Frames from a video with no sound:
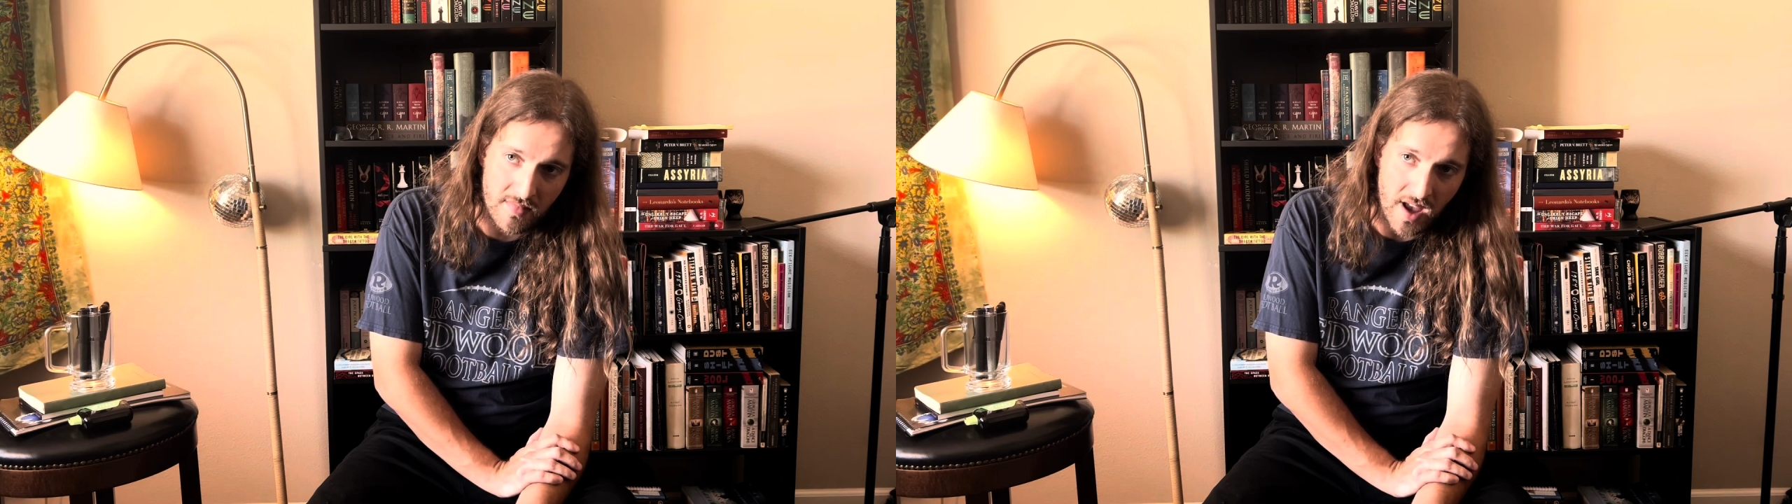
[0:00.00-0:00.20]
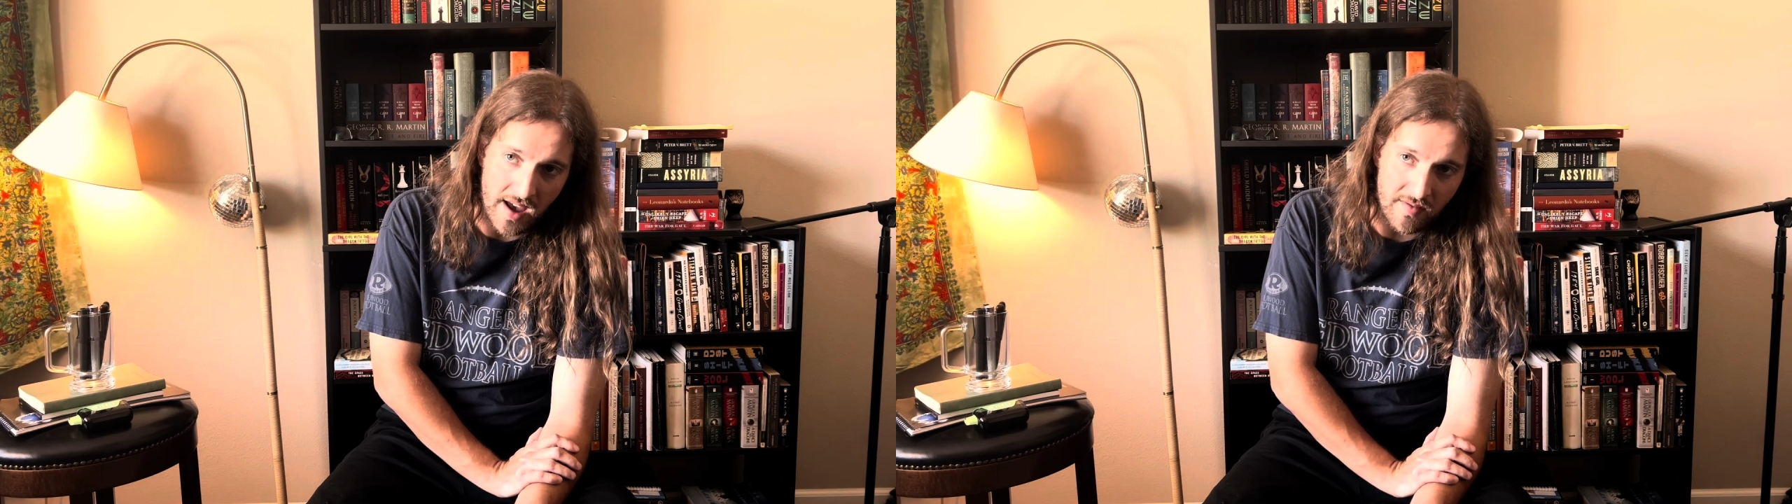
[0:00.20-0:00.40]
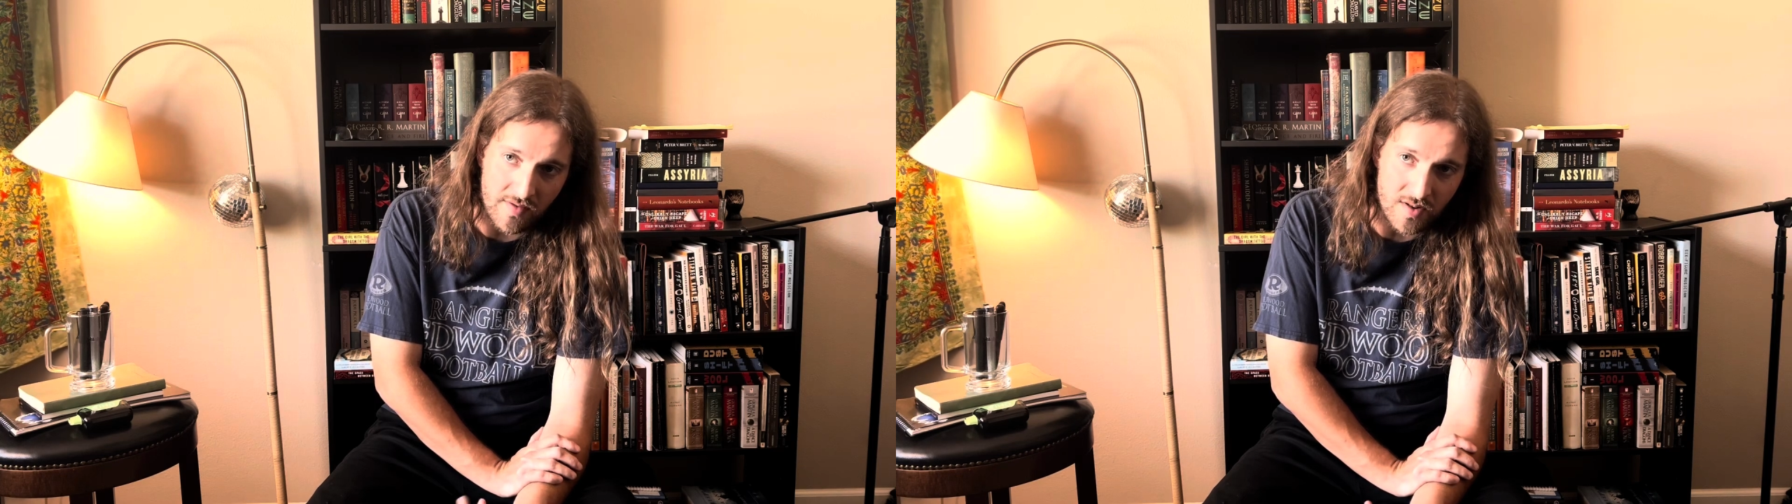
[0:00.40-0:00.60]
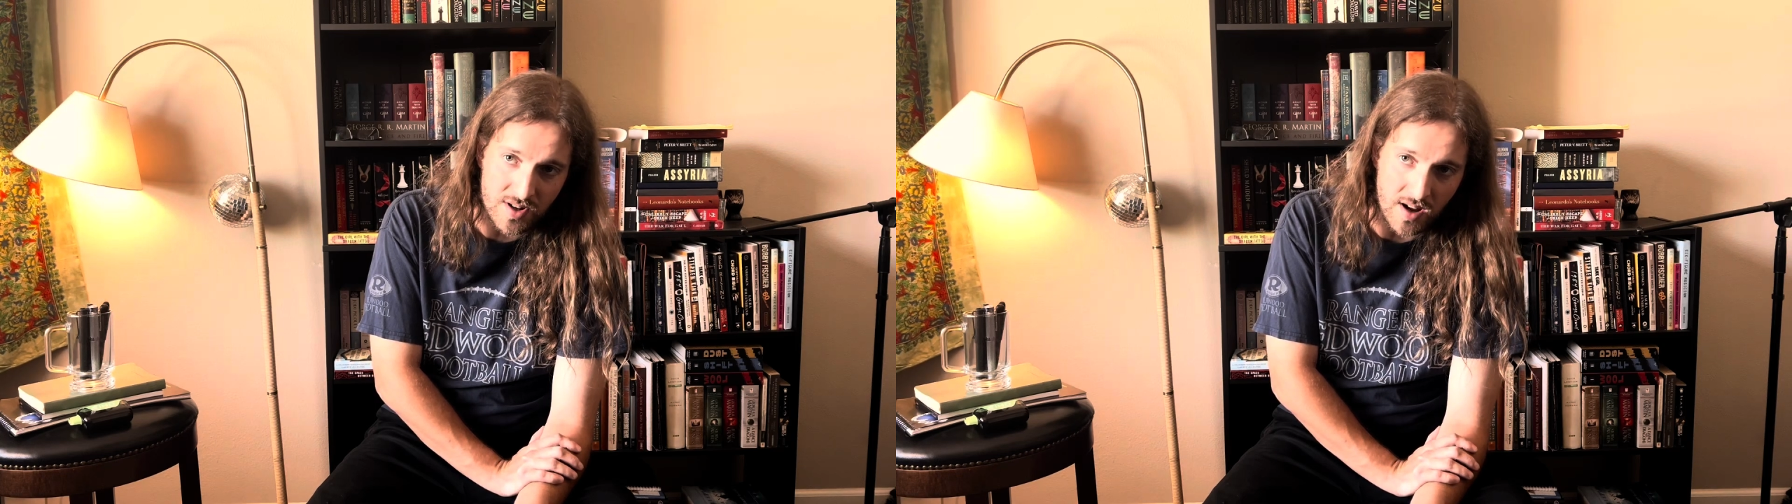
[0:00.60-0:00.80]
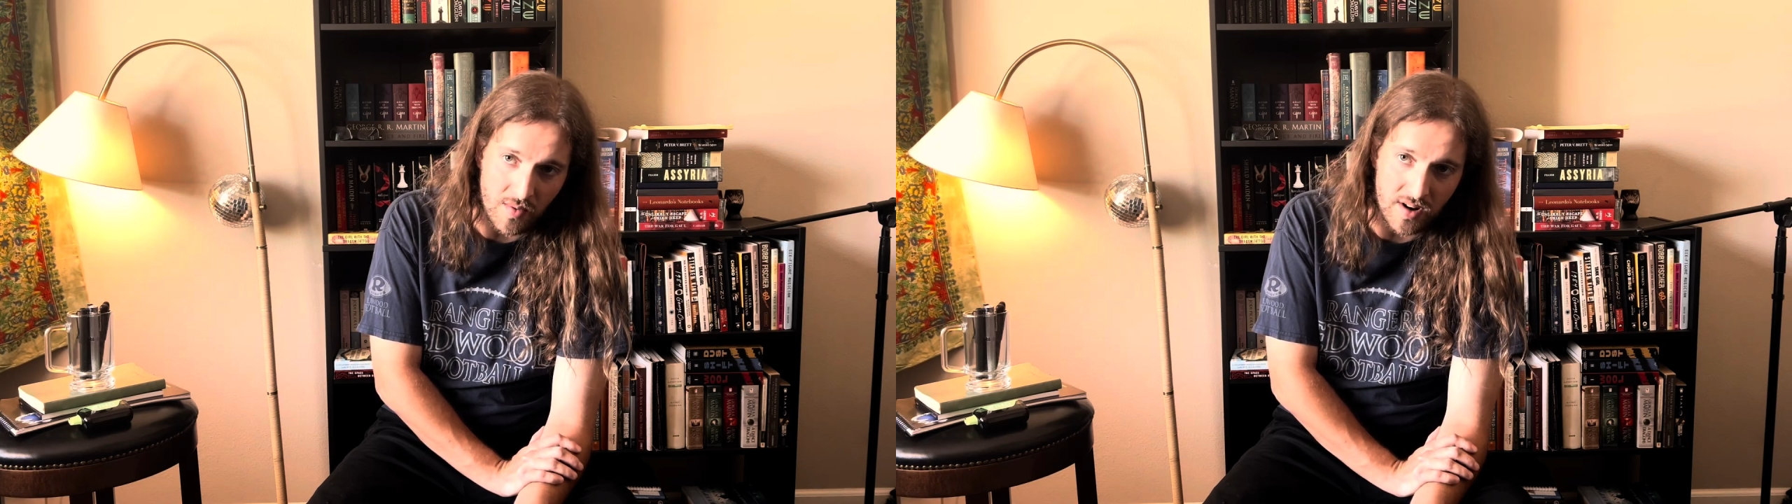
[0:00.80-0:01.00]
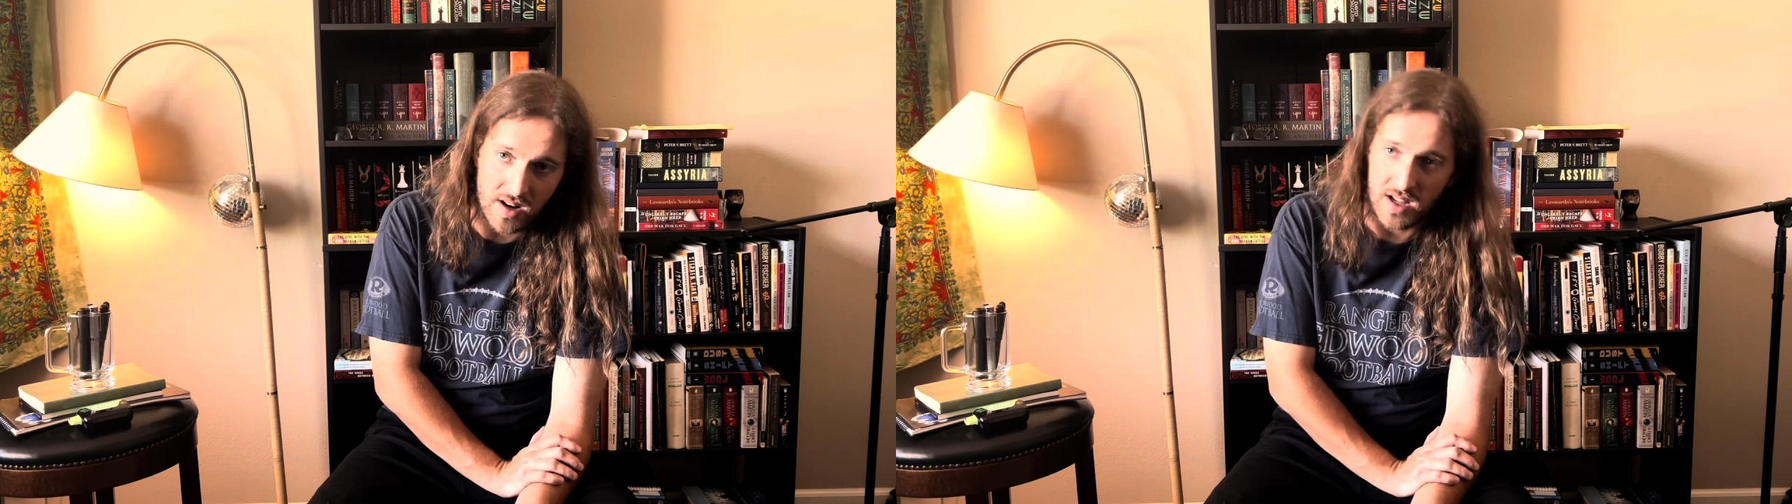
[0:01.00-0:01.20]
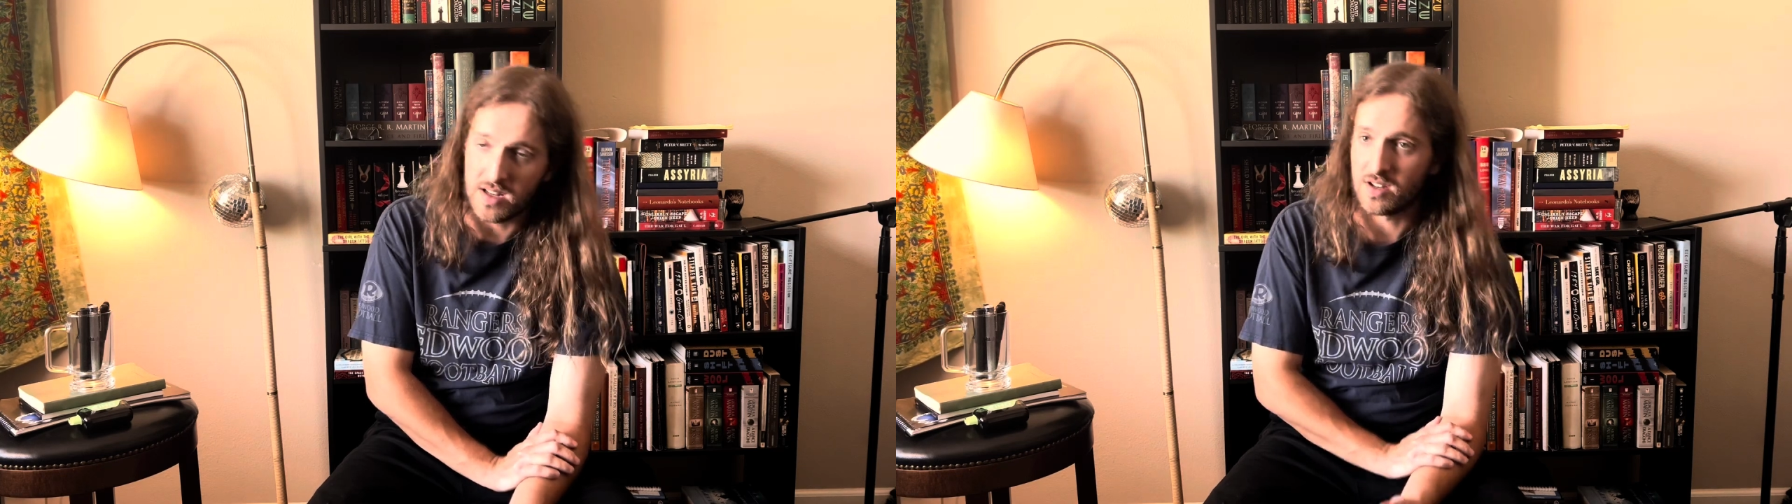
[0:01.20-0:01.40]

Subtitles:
At first I wanted it